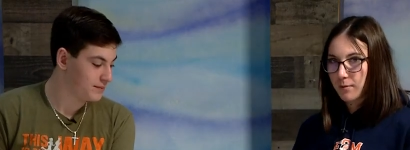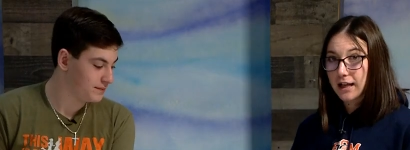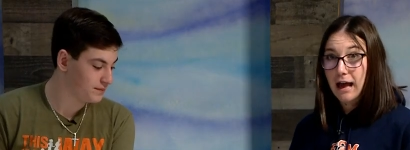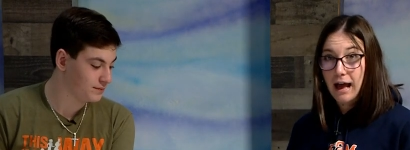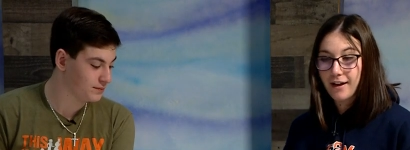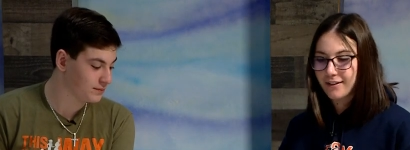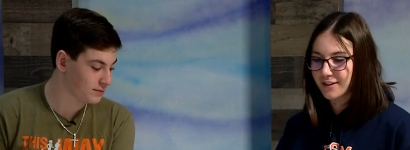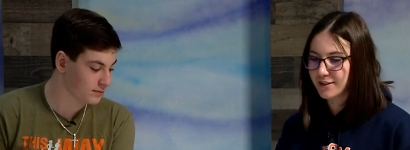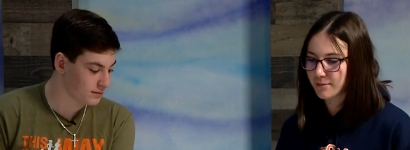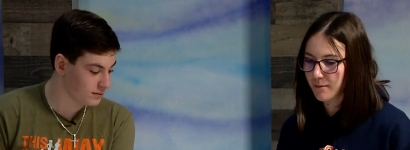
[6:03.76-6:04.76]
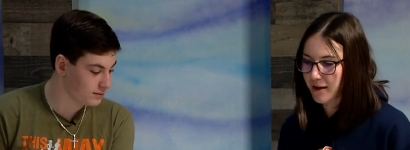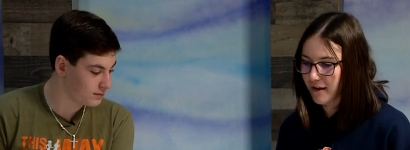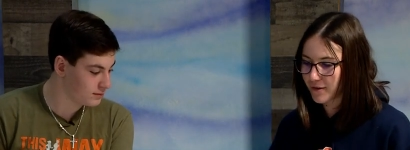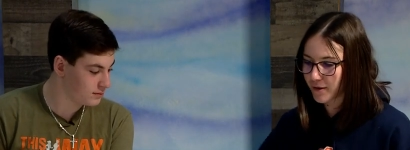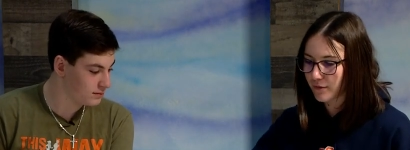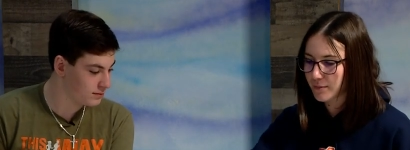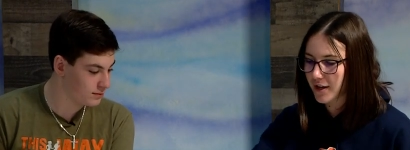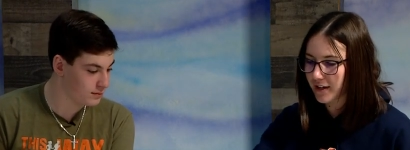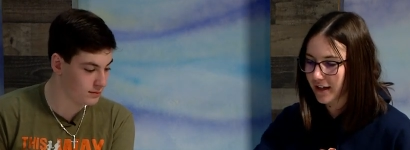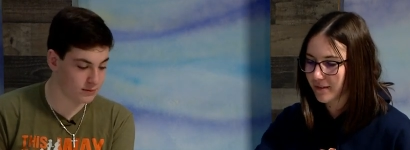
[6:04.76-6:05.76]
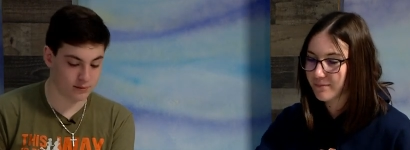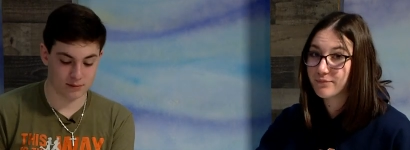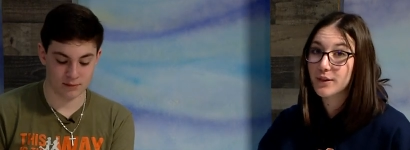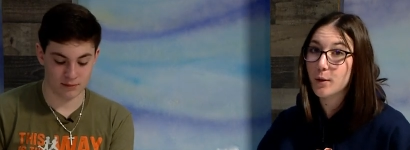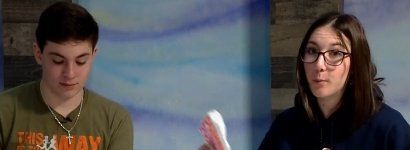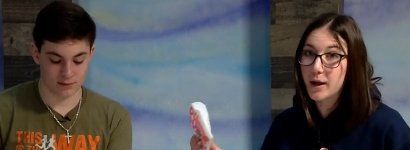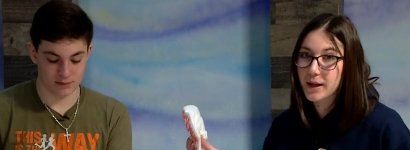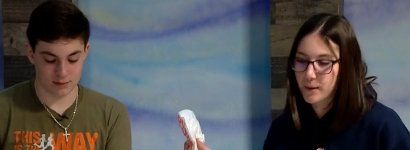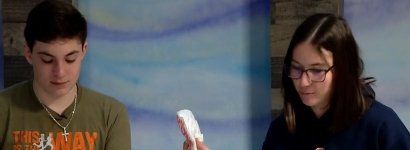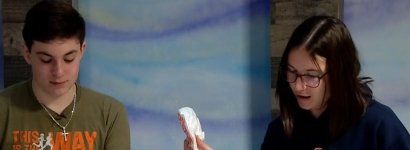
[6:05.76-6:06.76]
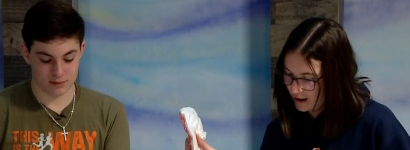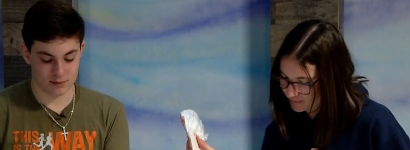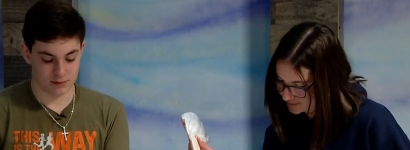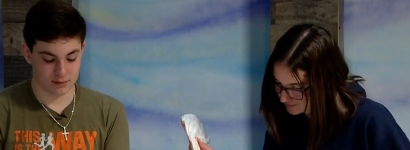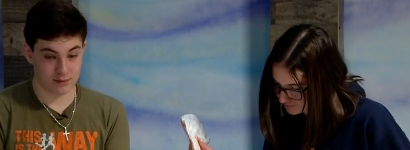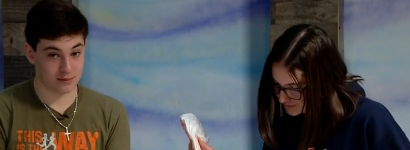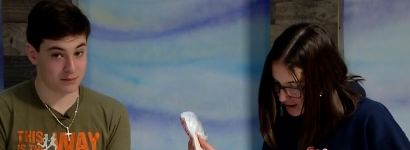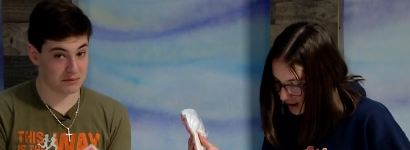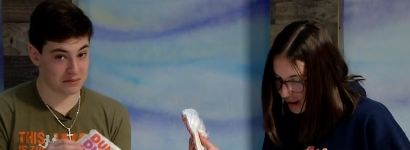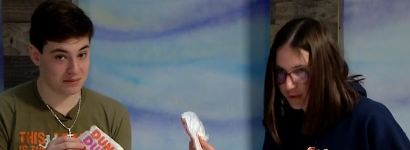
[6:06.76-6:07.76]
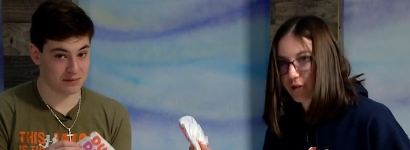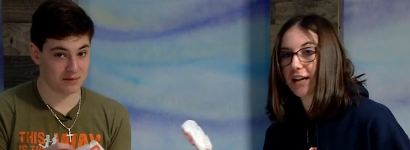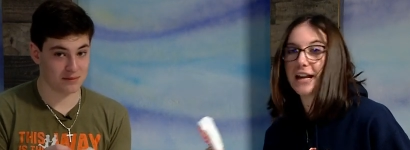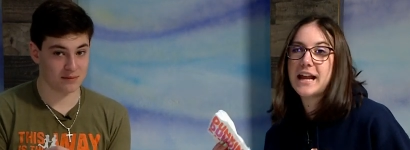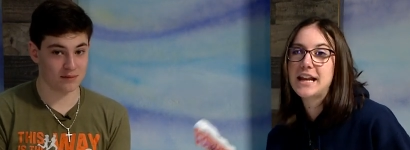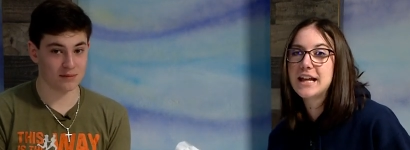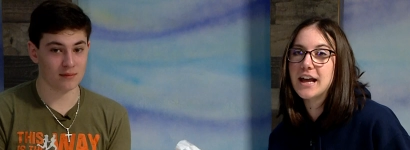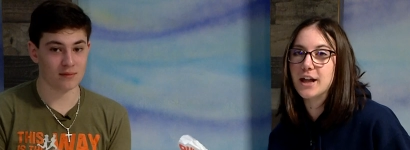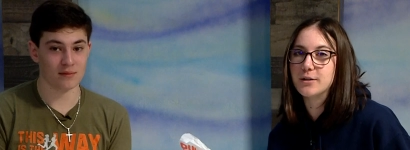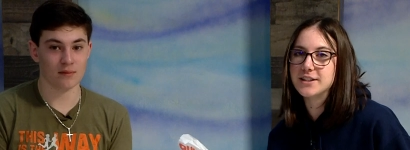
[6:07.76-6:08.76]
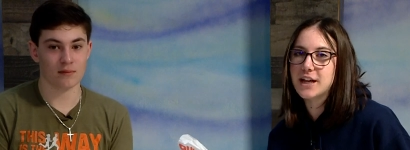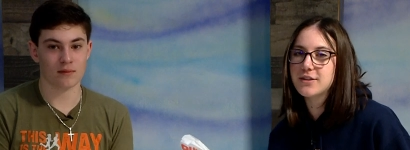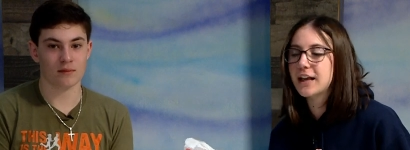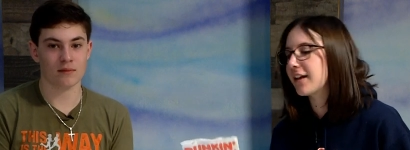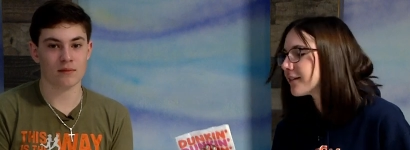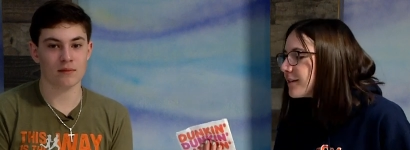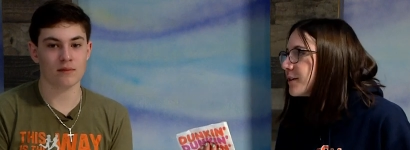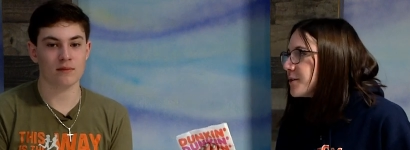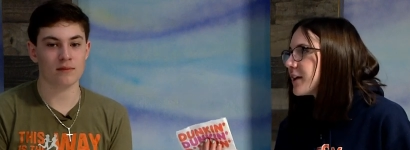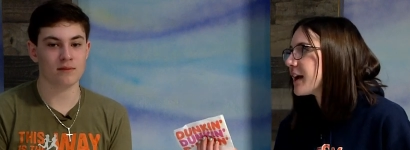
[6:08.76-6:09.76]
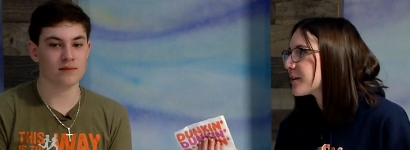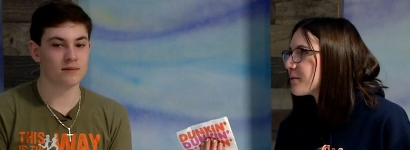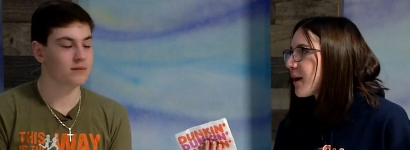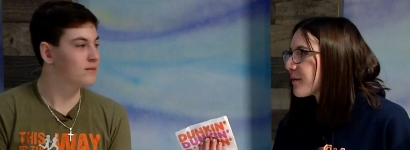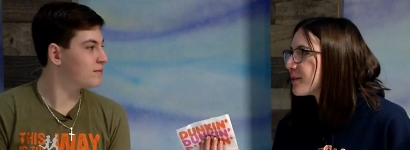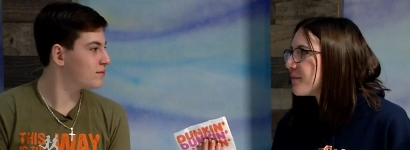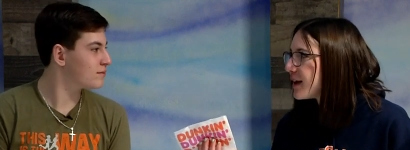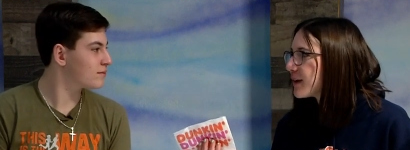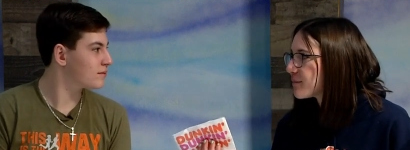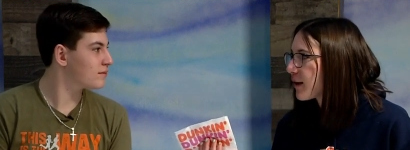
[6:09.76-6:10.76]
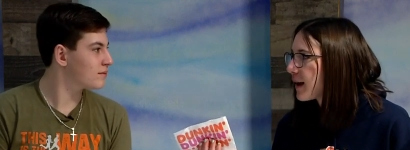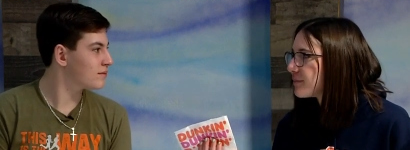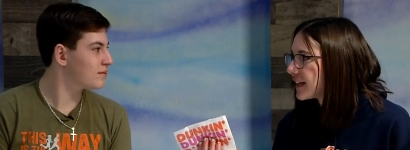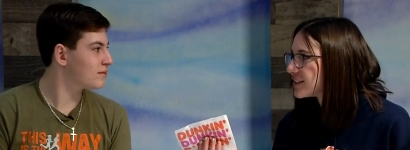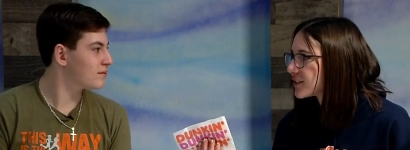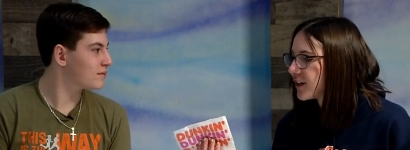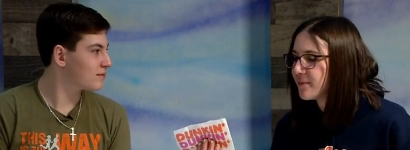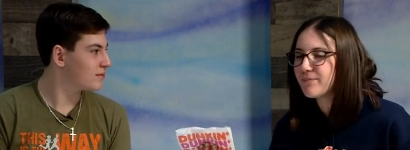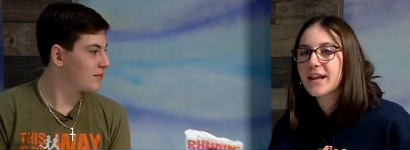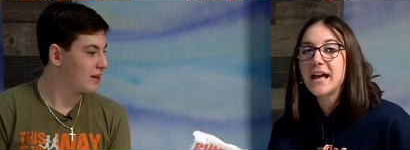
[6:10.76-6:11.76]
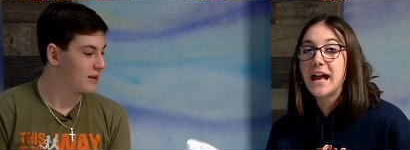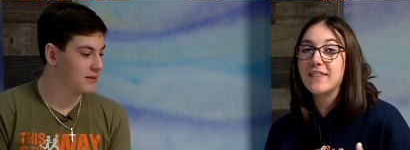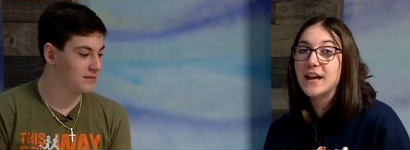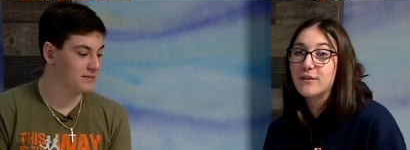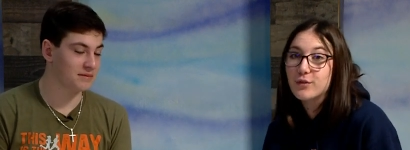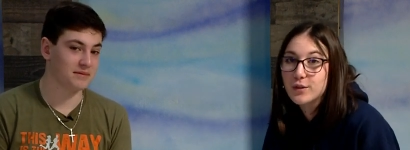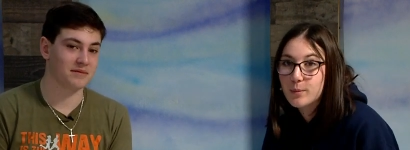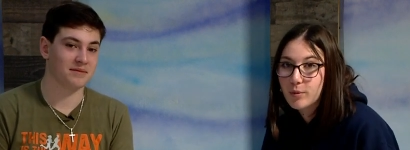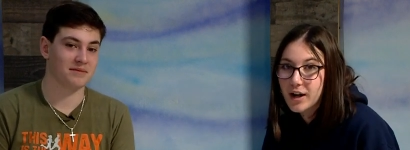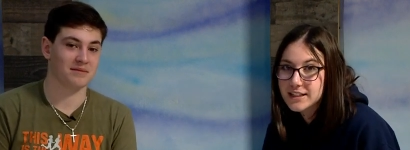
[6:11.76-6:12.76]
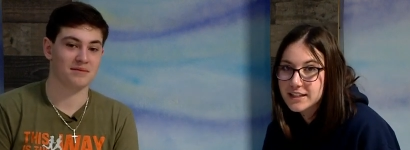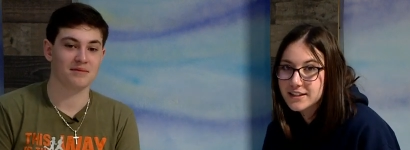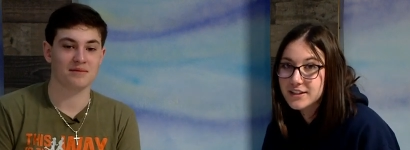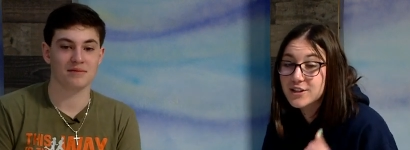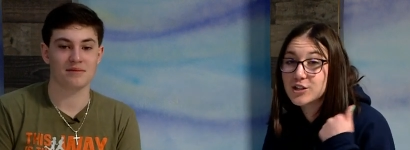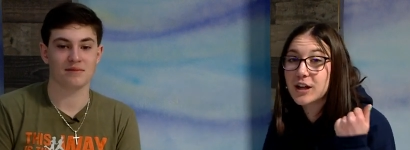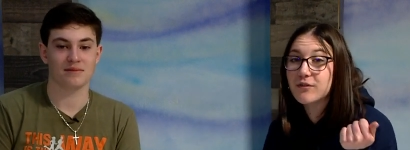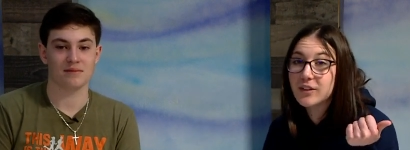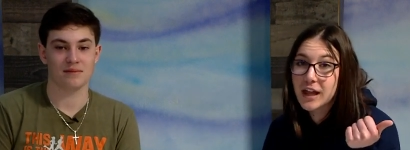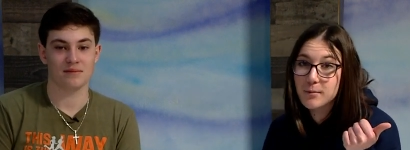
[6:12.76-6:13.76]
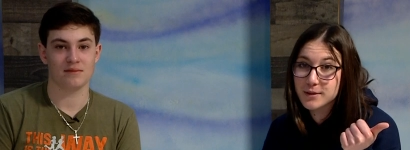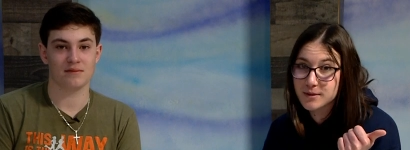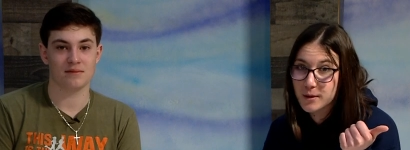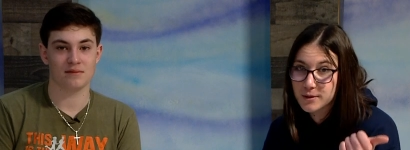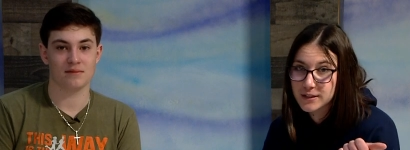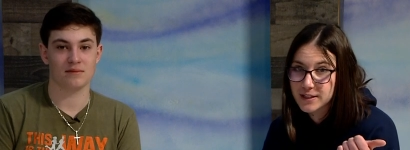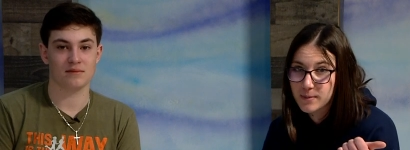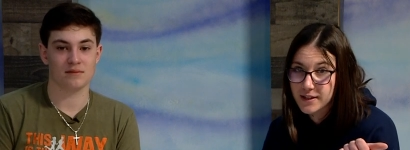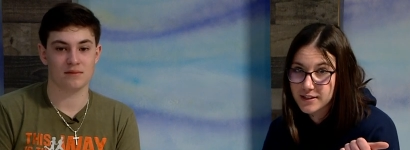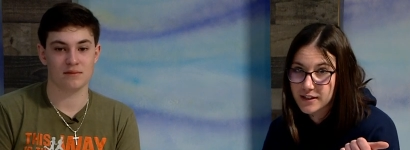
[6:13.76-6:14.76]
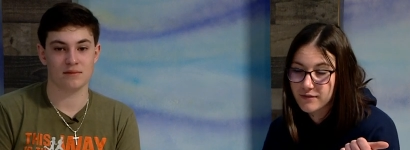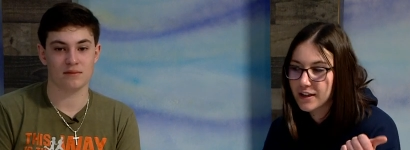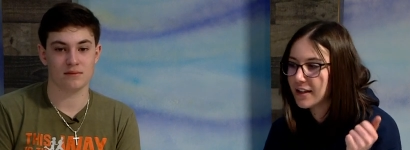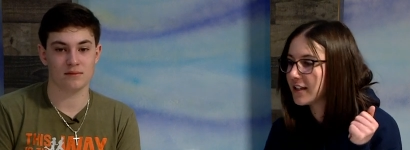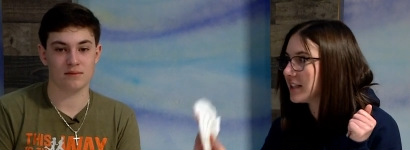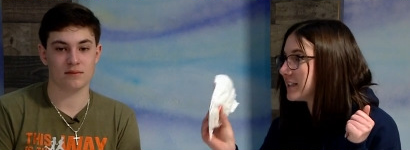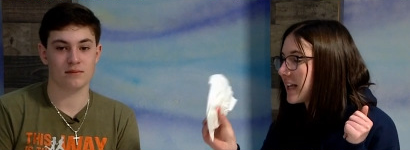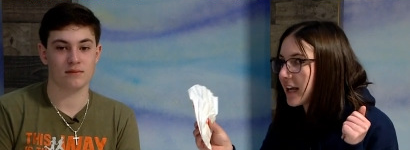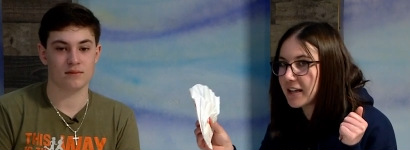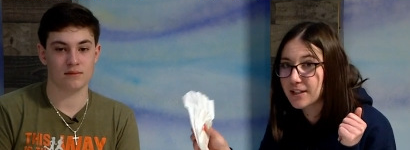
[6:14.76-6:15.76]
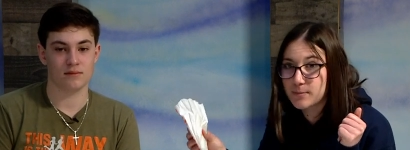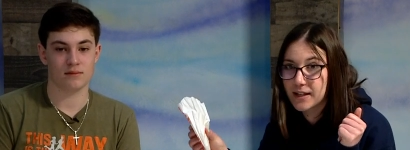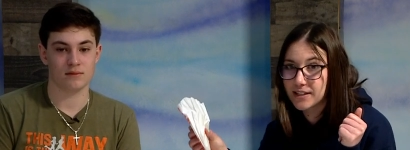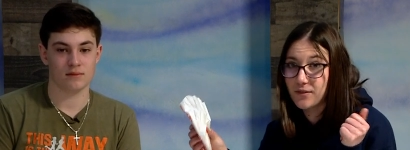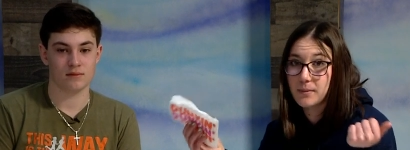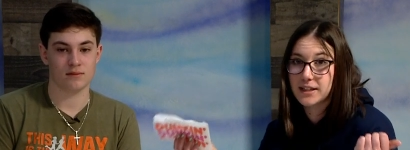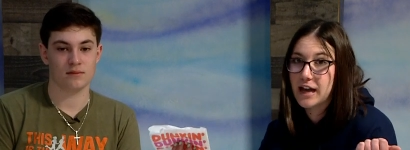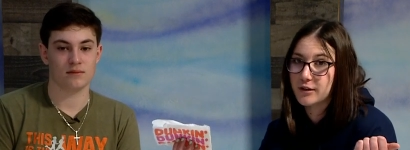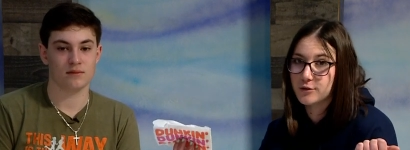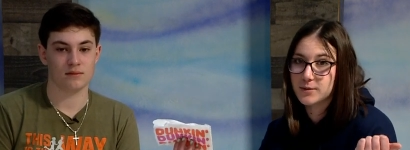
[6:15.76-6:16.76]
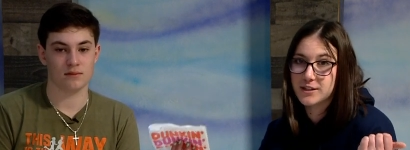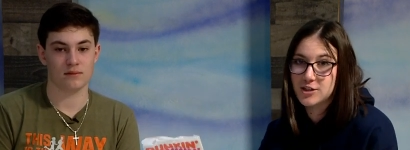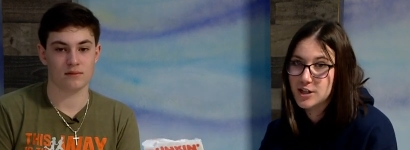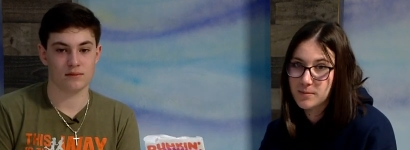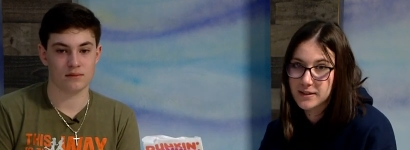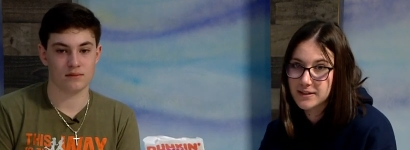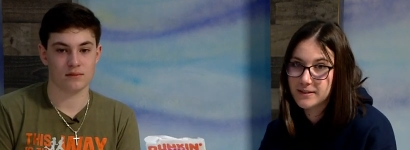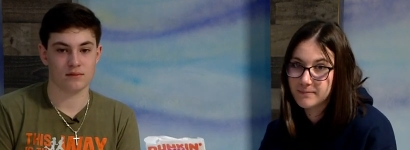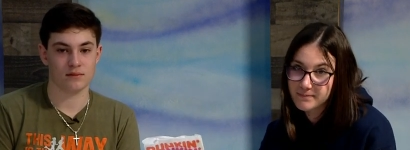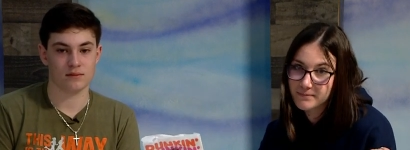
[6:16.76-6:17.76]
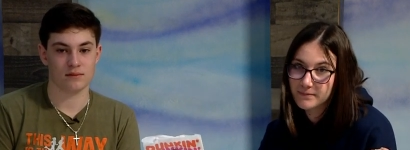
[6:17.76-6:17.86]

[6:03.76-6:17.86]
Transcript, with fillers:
Speaker 1: And then we got this is what we have here from Dunkin'. Wake up wraps, 180 calories. I think you can't go wrong with a wake up wrap. That's good. Yeah. And then for the prices, Chick fil A was the most expensive, second expensive, and McDonald's was the cheapest.